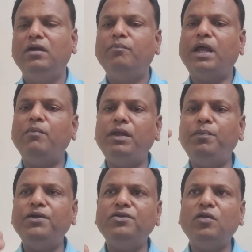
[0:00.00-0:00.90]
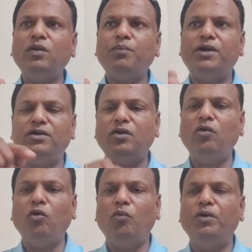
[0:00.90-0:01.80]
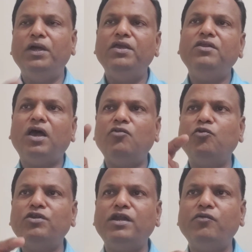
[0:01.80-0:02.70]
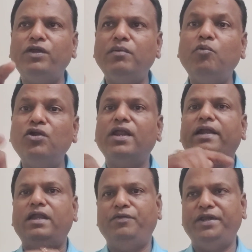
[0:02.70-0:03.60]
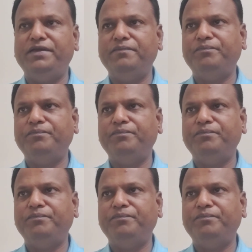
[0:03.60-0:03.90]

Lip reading: Primary function of the frontal lobe is associated with the motor activity.